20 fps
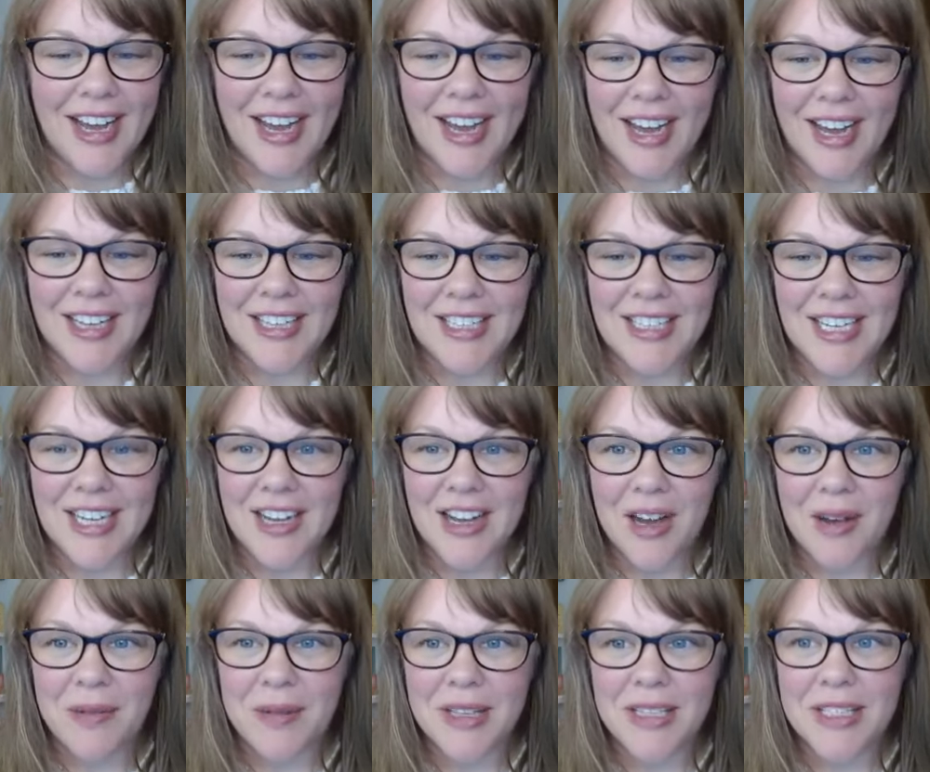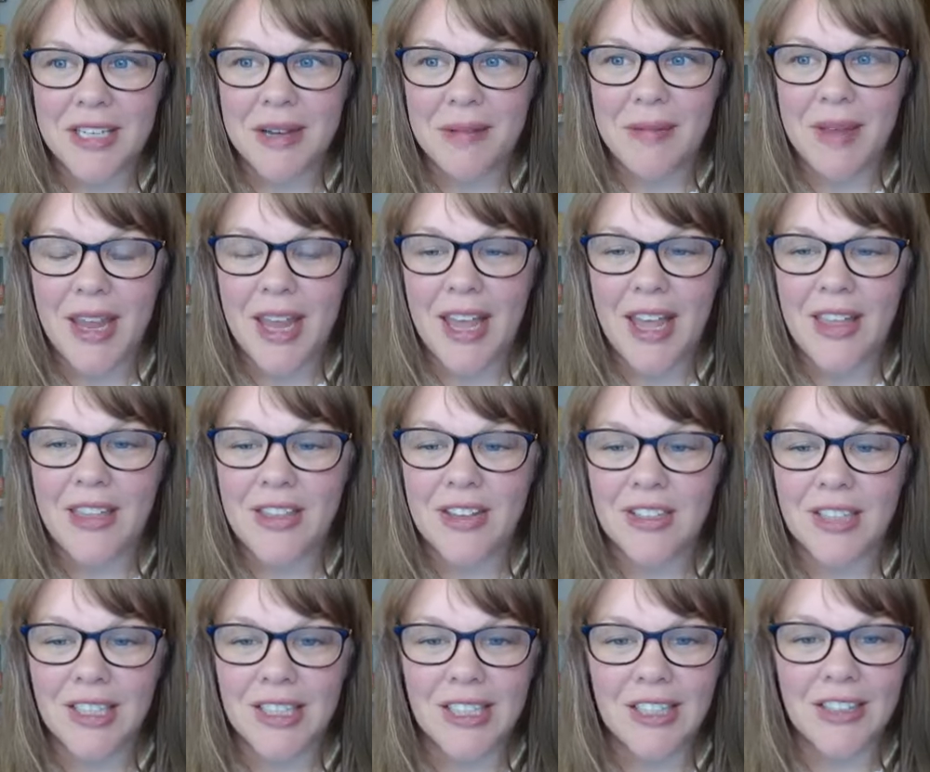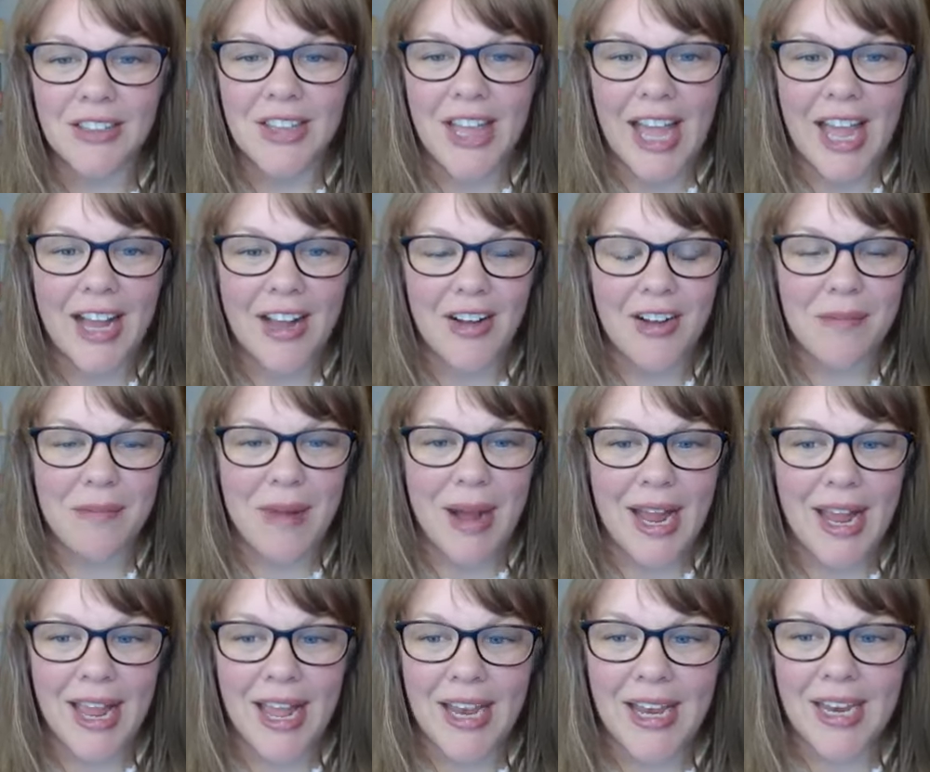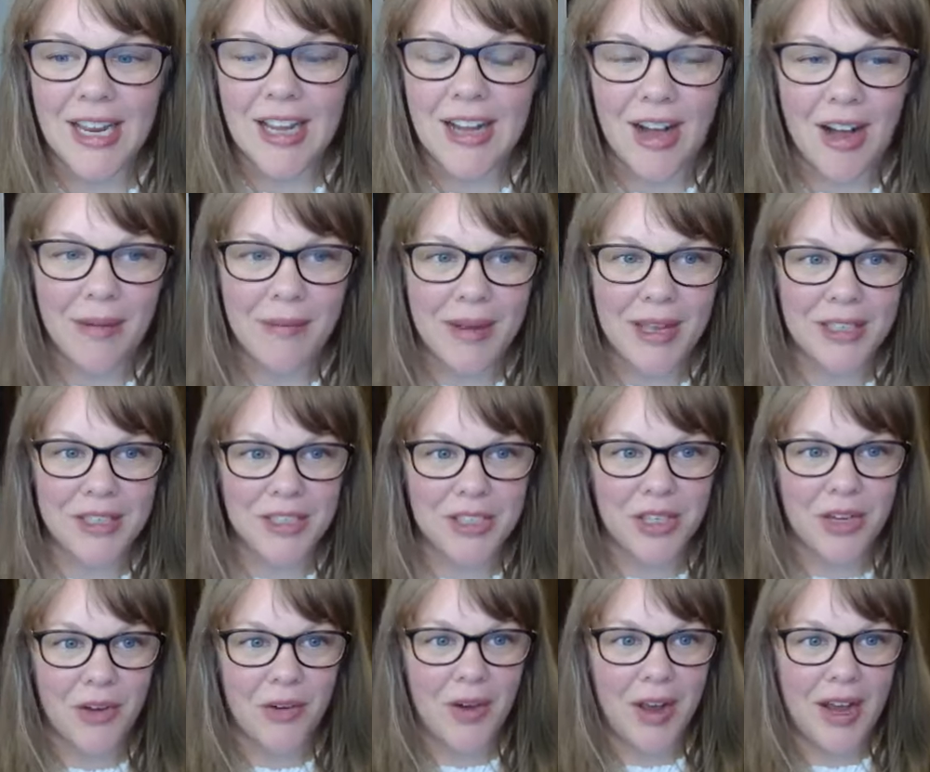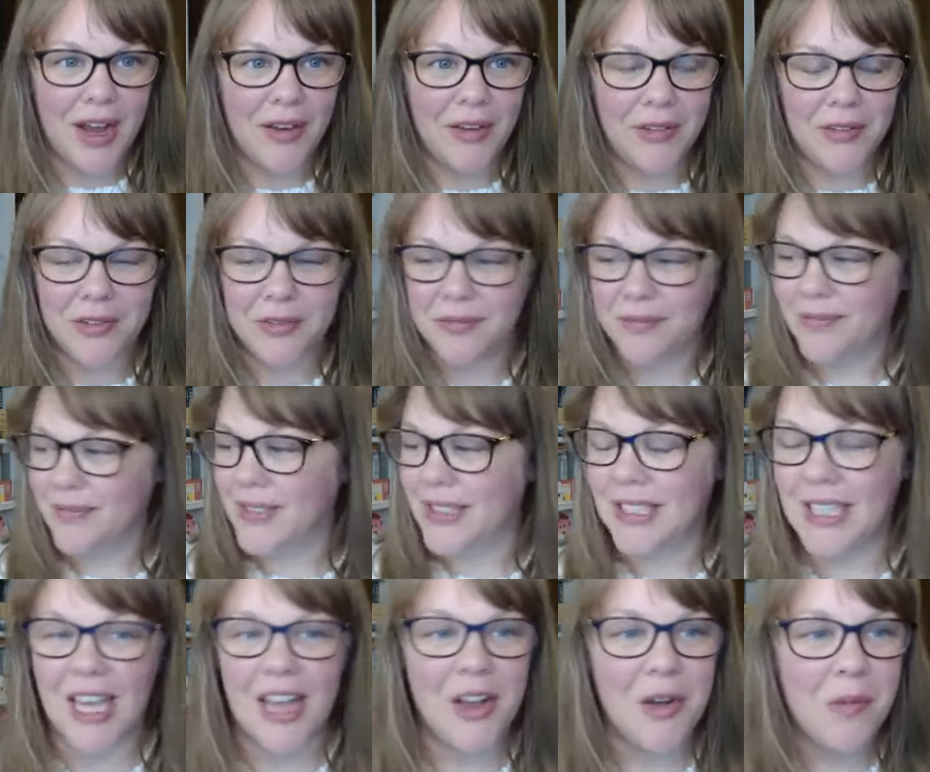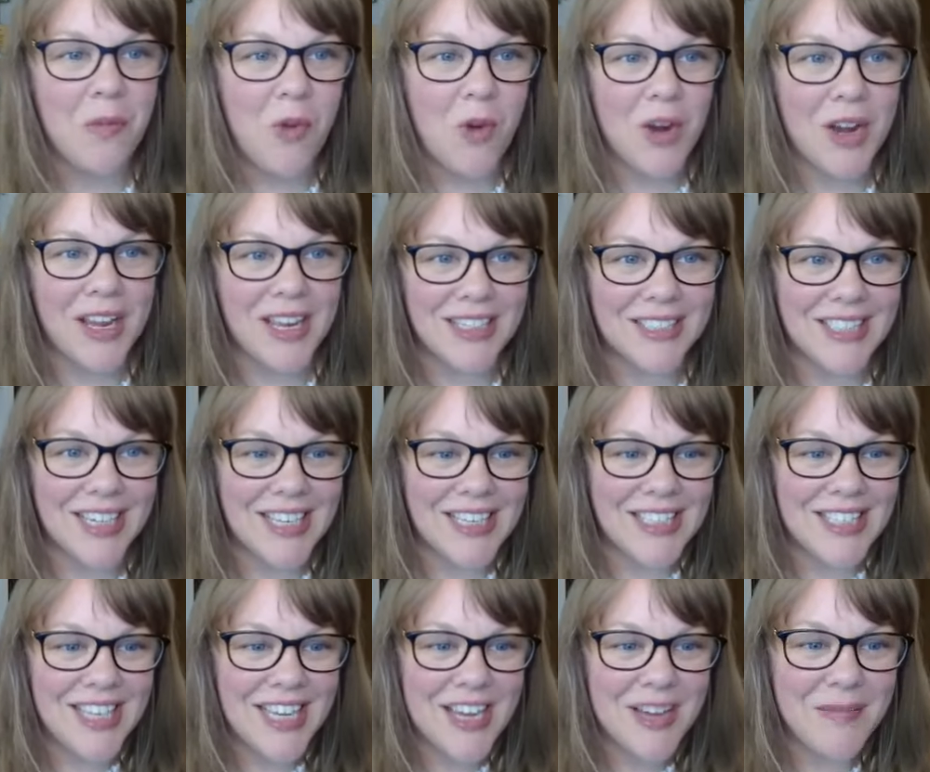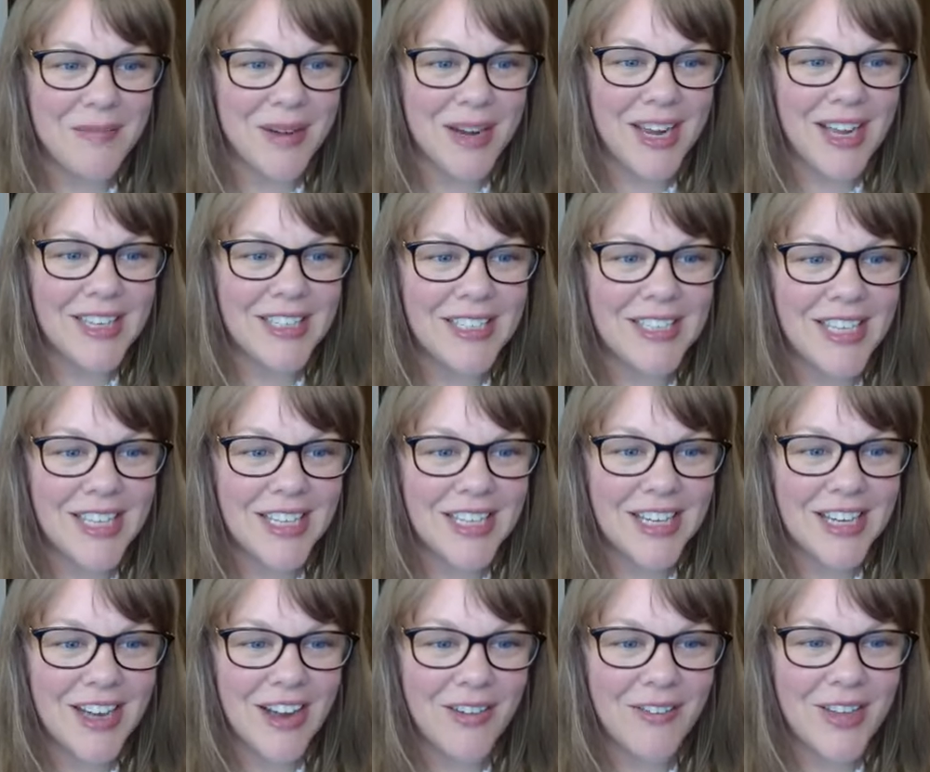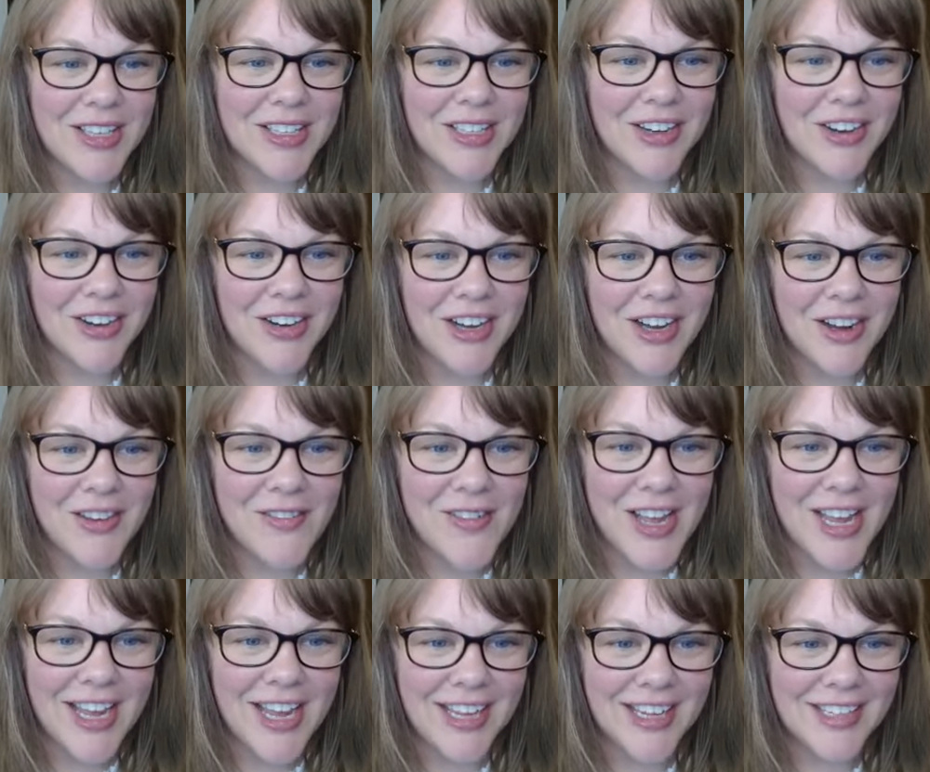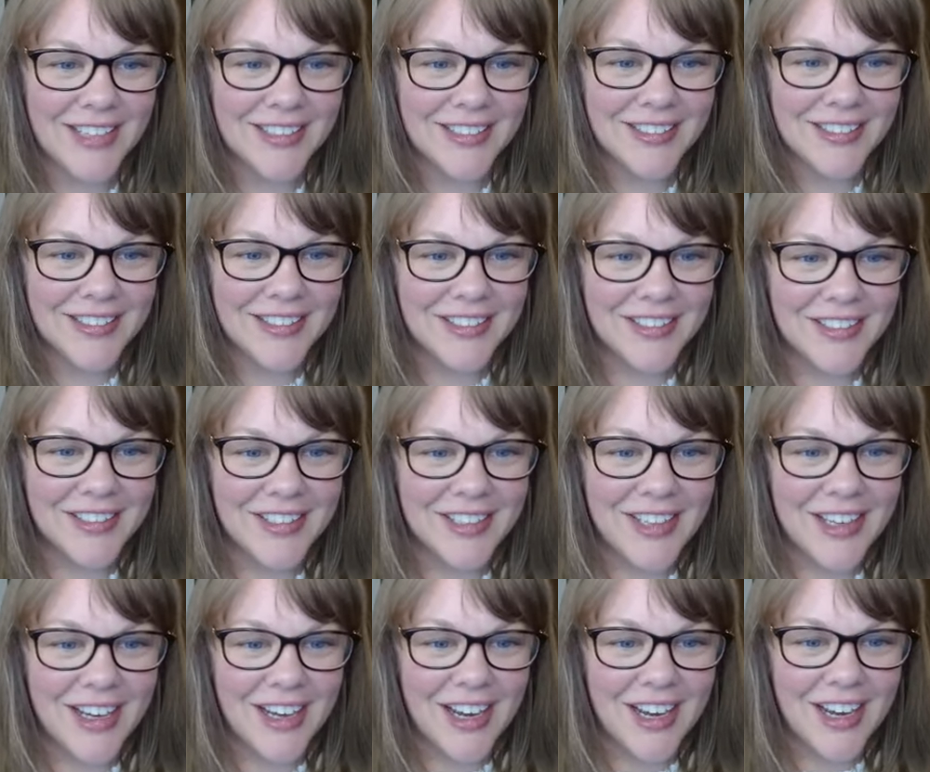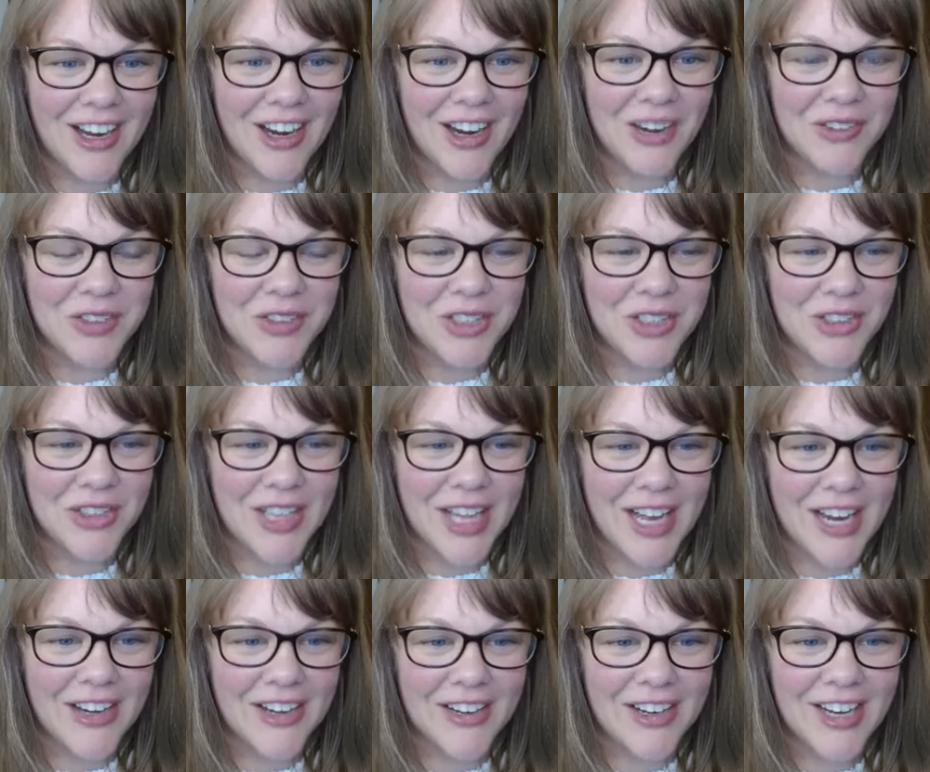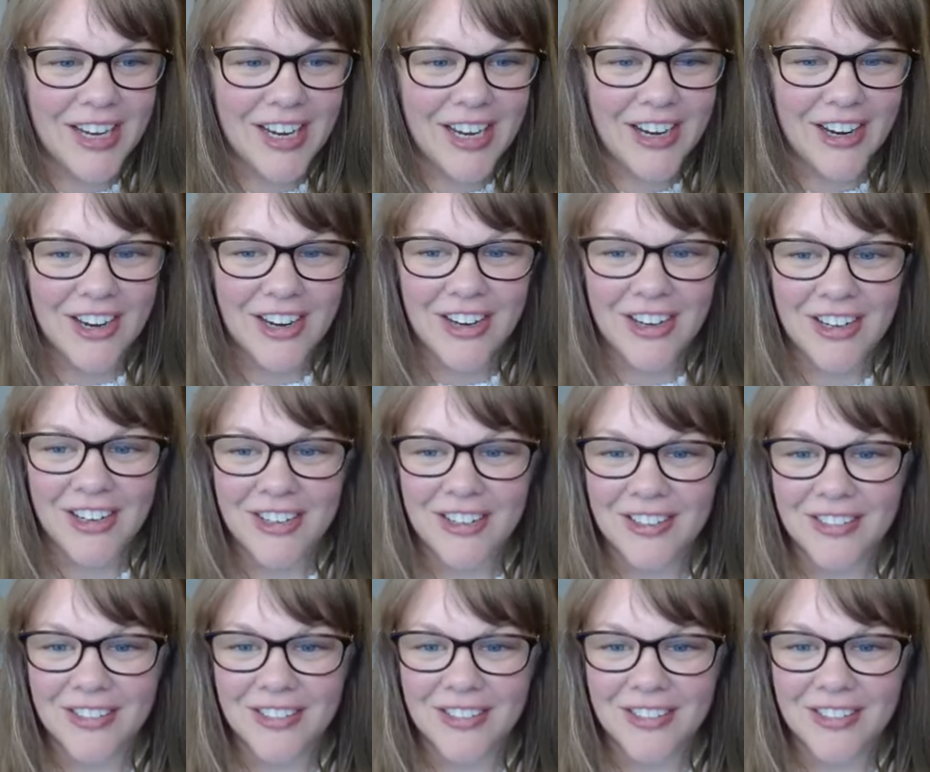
I see comments coming in. There's a little lag on my end in comments, so I'll say good morning as I see it, but I see the comments are coming. I'm so glad you're here.